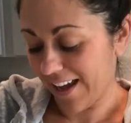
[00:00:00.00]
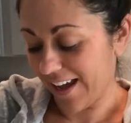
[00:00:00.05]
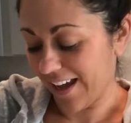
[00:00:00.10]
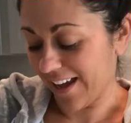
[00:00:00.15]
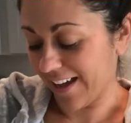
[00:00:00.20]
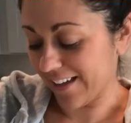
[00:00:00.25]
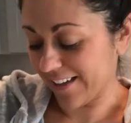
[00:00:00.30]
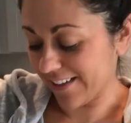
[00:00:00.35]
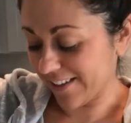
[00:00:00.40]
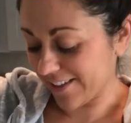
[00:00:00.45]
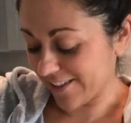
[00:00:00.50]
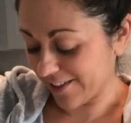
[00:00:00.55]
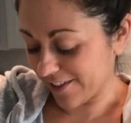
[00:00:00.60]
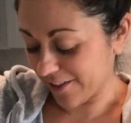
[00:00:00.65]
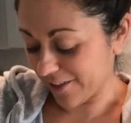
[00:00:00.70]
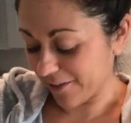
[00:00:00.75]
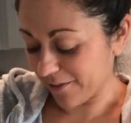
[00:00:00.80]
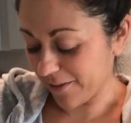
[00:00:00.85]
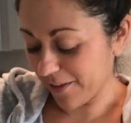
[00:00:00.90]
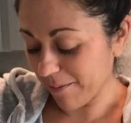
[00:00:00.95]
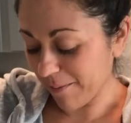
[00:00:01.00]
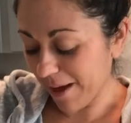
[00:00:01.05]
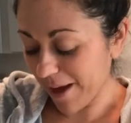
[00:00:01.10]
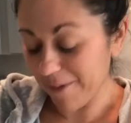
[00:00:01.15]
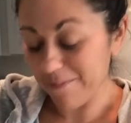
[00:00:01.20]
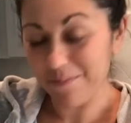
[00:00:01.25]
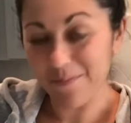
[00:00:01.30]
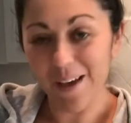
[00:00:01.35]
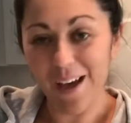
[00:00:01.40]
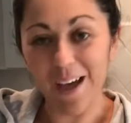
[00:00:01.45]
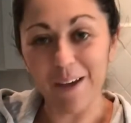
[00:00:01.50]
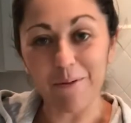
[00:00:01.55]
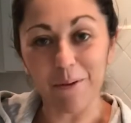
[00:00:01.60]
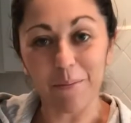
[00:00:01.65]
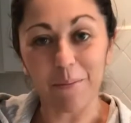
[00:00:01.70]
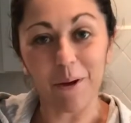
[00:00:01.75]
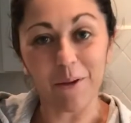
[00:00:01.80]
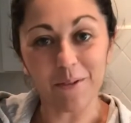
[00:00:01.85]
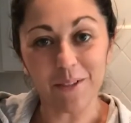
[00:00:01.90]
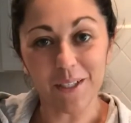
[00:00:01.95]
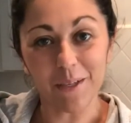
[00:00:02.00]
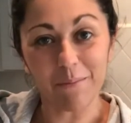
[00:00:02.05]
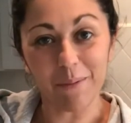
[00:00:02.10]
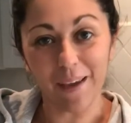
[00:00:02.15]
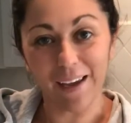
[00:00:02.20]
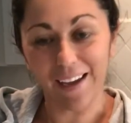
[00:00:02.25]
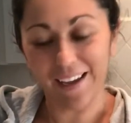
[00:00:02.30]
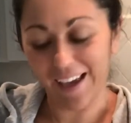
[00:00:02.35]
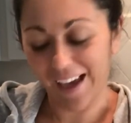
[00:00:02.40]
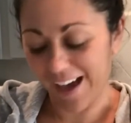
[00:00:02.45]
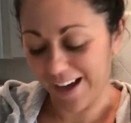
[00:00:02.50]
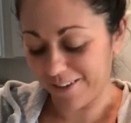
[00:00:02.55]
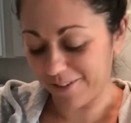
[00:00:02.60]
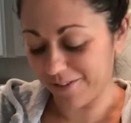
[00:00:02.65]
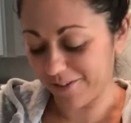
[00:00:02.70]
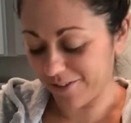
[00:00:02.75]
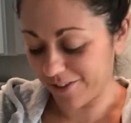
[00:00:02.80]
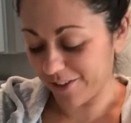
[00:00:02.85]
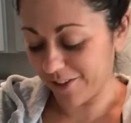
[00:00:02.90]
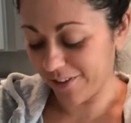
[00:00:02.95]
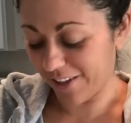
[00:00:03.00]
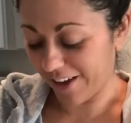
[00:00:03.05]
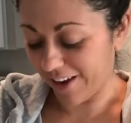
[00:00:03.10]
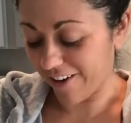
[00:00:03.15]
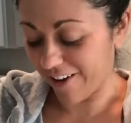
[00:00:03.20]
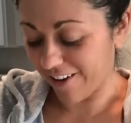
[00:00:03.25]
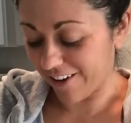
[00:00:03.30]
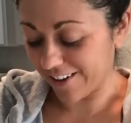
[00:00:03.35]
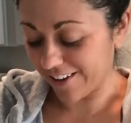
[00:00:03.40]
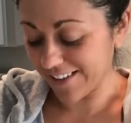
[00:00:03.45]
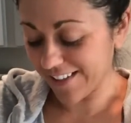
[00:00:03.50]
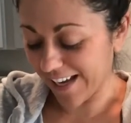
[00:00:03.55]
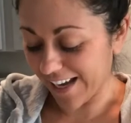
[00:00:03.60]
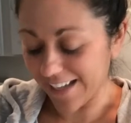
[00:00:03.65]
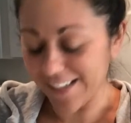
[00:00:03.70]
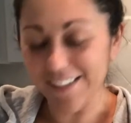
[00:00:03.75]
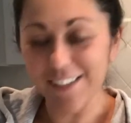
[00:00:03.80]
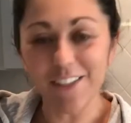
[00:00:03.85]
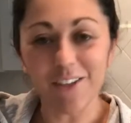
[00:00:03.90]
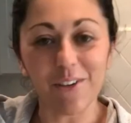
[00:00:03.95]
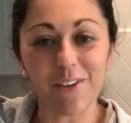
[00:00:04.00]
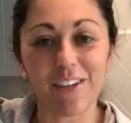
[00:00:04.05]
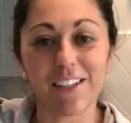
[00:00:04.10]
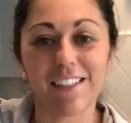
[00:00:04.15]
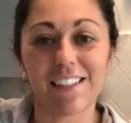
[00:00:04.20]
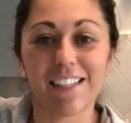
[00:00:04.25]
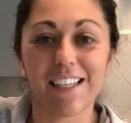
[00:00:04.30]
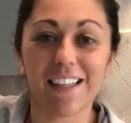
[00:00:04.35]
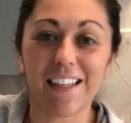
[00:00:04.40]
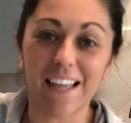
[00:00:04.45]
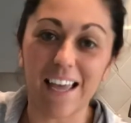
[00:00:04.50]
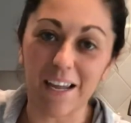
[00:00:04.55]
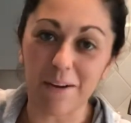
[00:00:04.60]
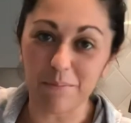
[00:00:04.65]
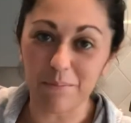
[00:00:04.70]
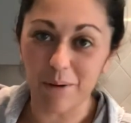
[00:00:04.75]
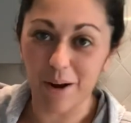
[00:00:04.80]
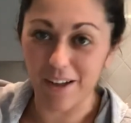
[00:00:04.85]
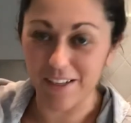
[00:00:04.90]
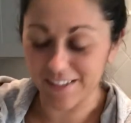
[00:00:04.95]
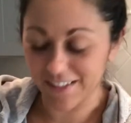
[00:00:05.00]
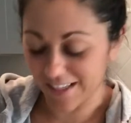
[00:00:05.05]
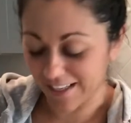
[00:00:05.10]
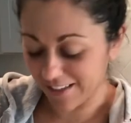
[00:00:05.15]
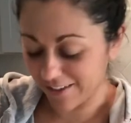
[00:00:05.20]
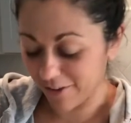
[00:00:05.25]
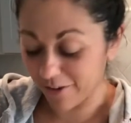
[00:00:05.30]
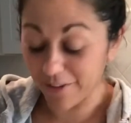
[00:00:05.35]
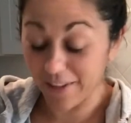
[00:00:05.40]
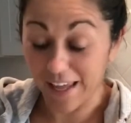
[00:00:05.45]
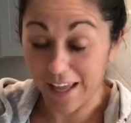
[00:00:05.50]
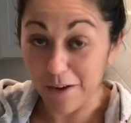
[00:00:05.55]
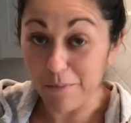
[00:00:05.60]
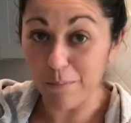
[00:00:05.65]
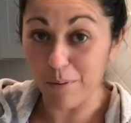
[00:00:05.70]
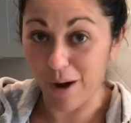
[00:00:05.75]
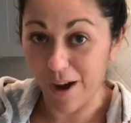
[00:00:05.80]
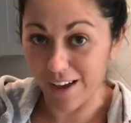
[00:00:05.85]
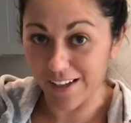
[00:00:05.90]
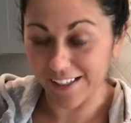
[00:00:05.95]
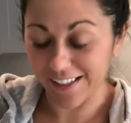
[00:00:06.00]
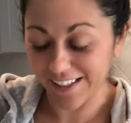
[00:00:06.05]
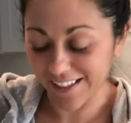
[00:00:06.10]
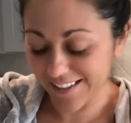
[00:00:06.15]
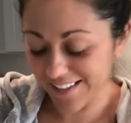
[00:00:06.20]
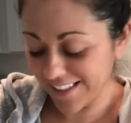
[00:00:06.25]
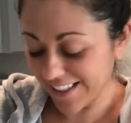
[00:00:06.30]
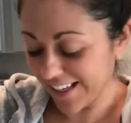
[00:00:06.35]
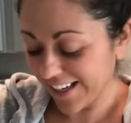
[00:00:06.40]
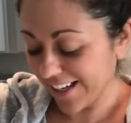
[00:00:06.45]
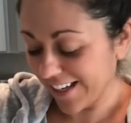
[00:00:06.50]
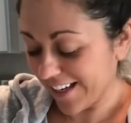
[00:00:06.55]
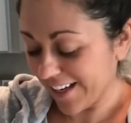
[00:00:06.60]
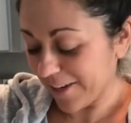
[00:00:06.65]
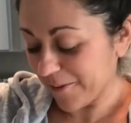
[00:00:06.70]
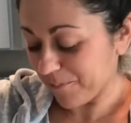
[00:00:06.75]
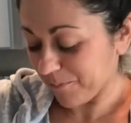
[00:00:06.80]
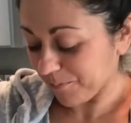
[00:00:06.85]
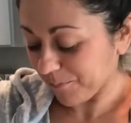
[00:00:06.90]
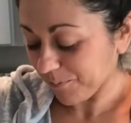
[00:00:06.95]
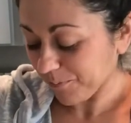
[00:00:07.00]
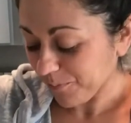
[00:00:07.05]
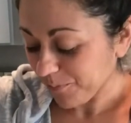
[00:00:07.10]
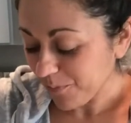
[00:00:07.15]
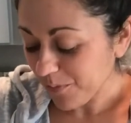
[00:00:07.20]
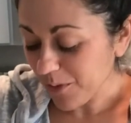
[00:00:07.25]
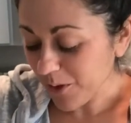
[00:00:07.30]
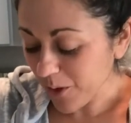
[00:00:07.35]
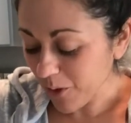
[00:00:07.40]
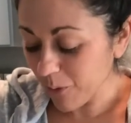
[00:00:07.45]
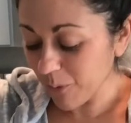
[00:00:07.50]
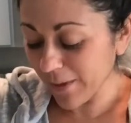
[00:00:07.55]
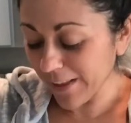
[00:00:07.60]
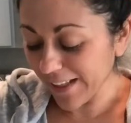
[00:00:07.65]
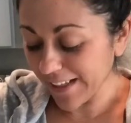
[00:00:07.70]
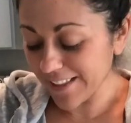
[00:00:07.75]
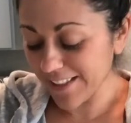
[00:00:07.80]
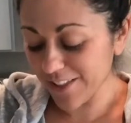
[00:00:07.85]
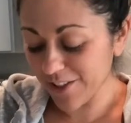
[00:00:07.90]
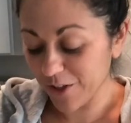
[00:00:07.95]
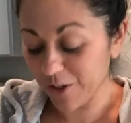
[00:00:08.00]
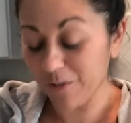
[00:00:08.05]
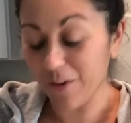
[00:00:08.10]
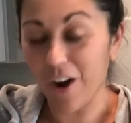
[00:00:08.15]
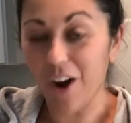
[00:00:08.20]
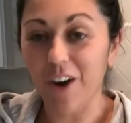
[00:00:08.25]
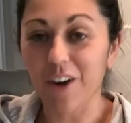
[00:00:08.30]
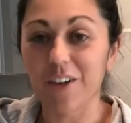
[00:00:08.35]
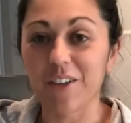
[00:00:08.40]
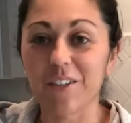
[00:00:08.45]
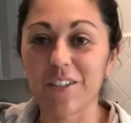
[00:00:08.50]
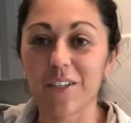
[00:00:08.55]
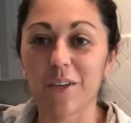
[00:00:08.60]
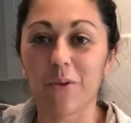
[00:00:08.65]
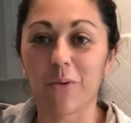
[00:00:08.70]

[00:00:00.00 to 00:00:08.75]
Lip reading: and serve them up. I will post a pic after they are all done so you can see the end process or the end product. We like to serve ours